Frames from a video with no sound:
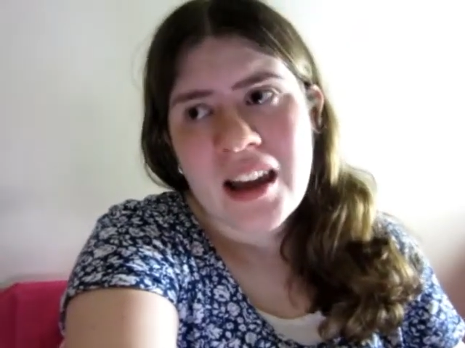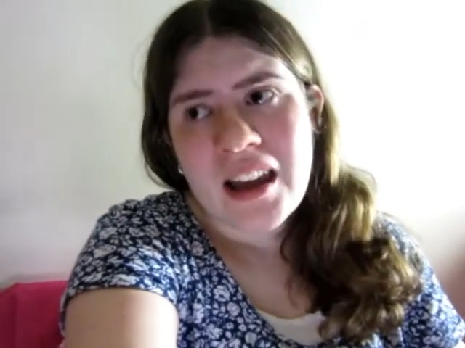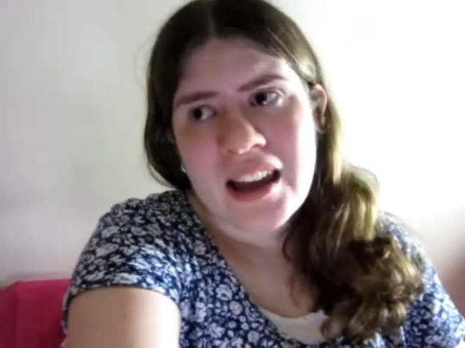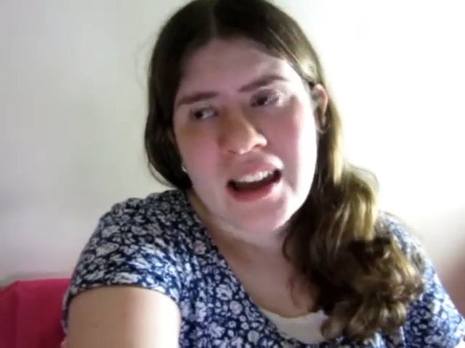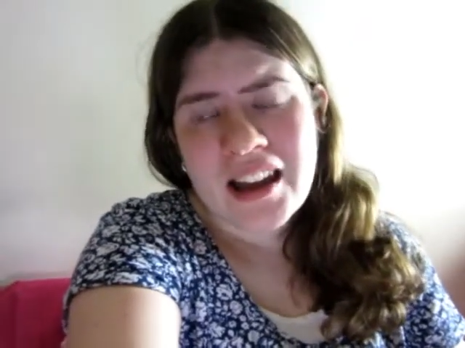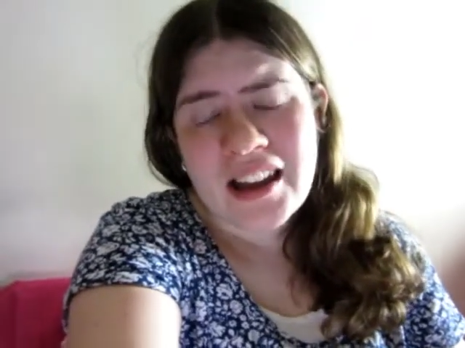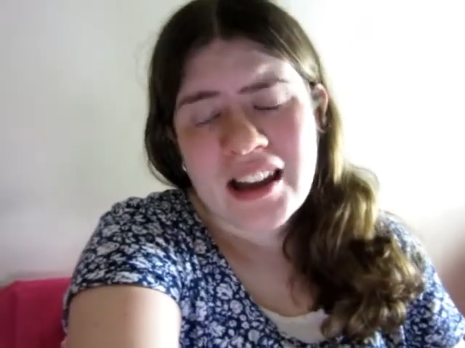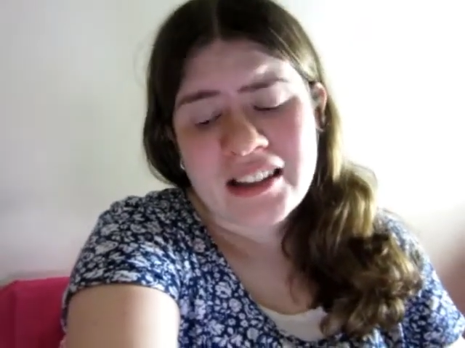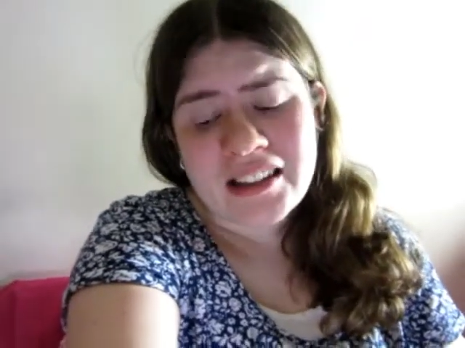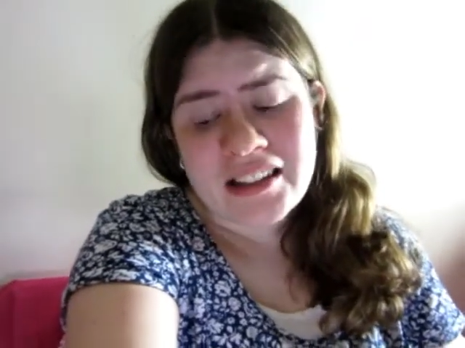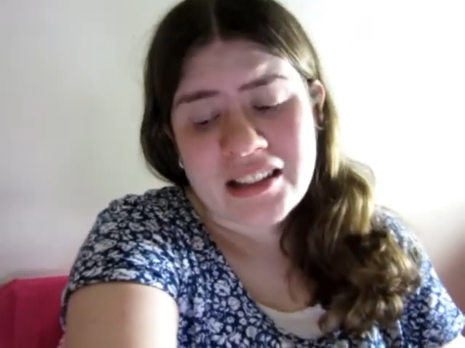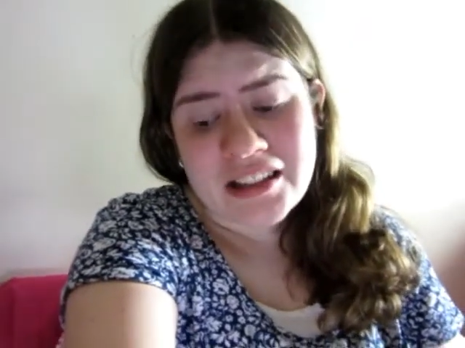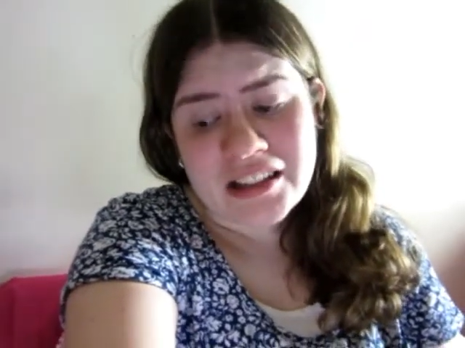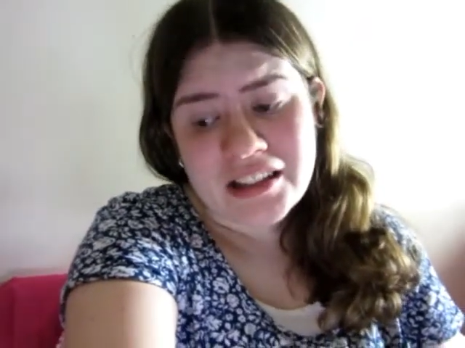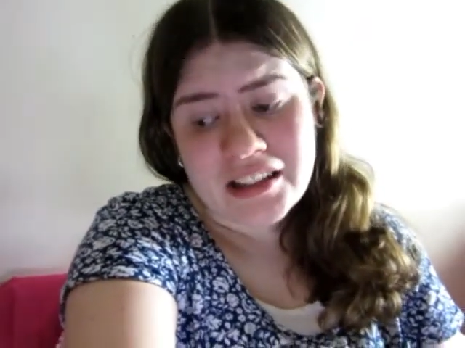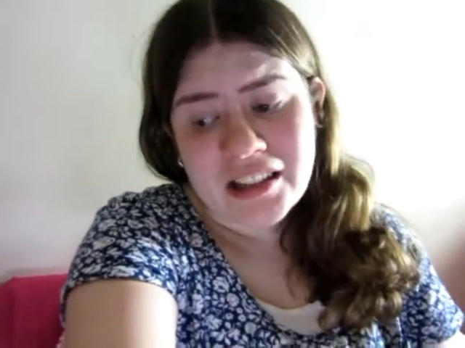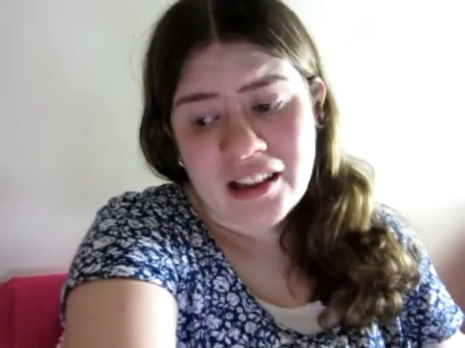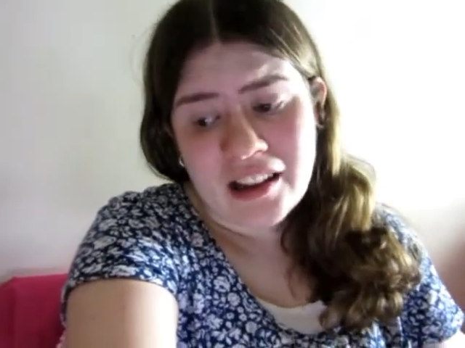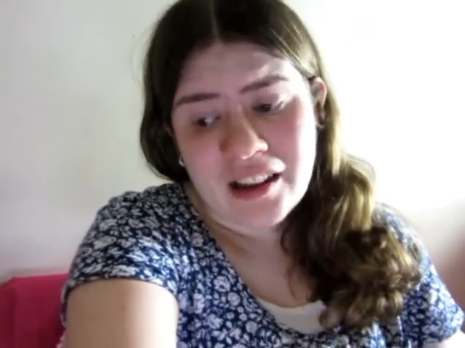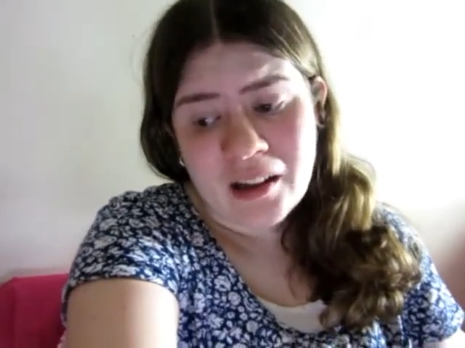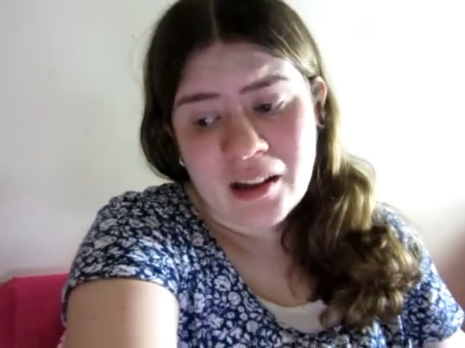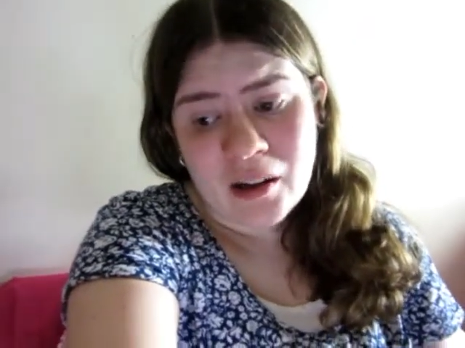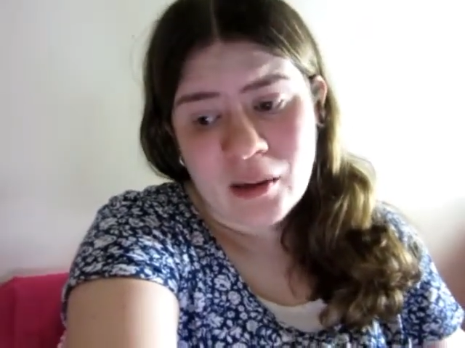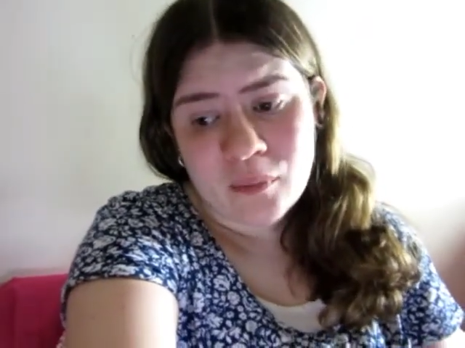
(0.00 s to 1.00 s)
and
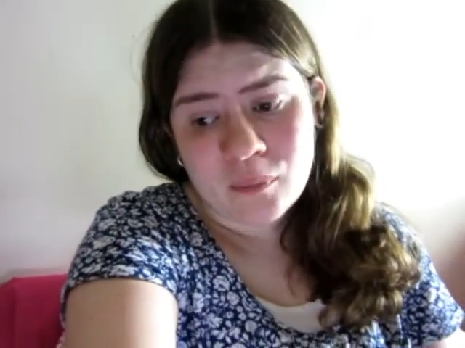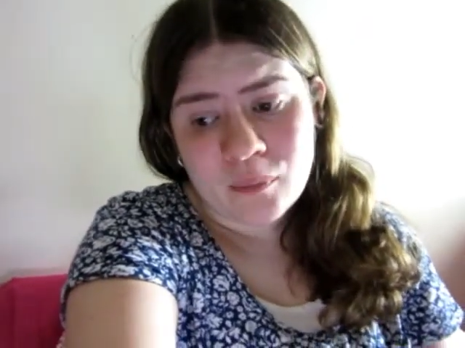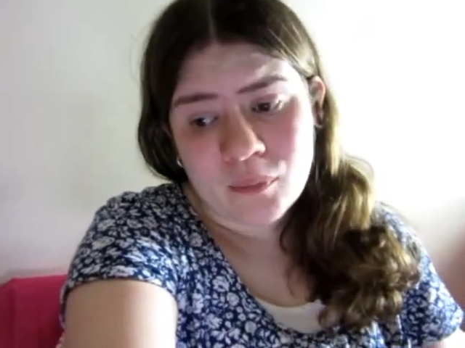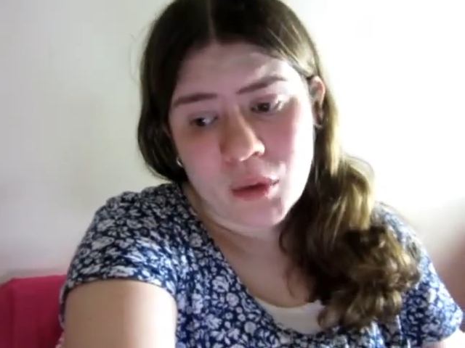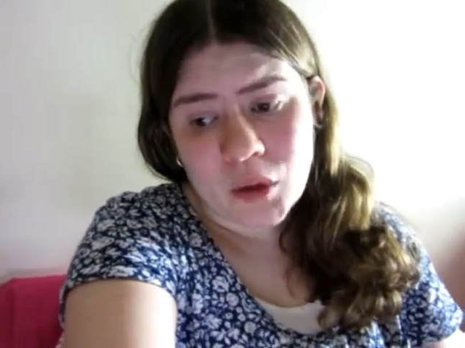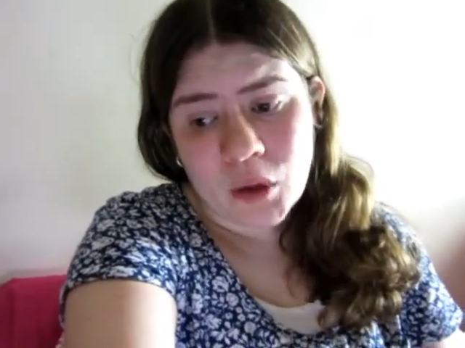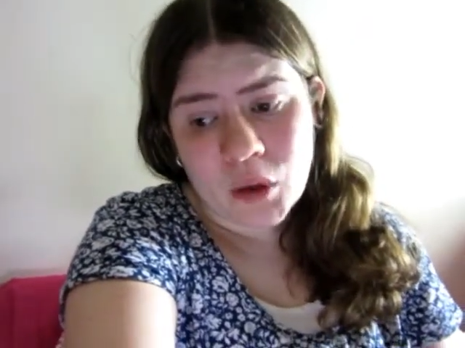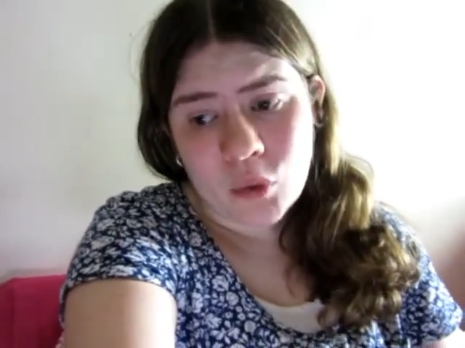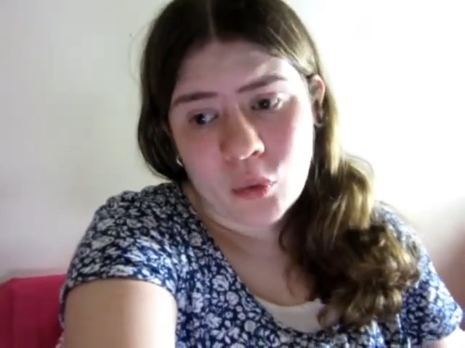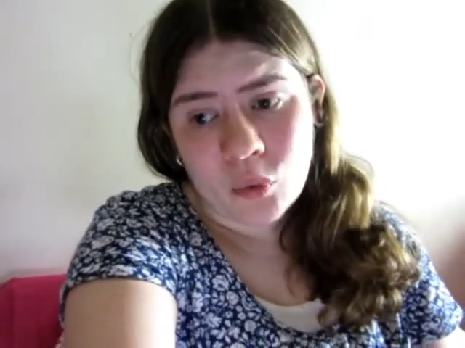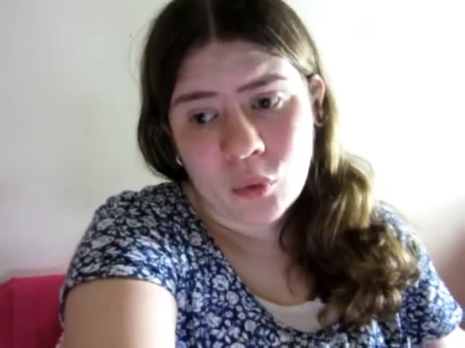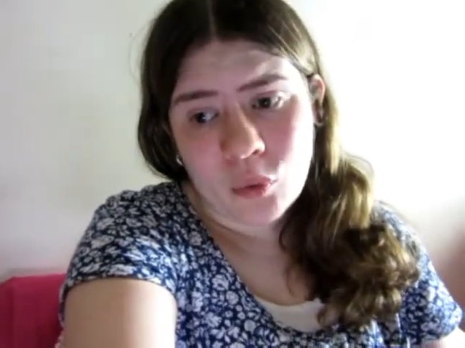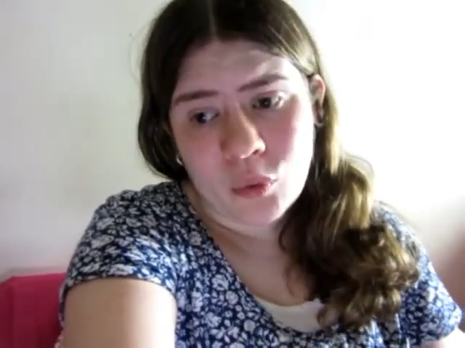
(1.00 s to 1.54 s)
um,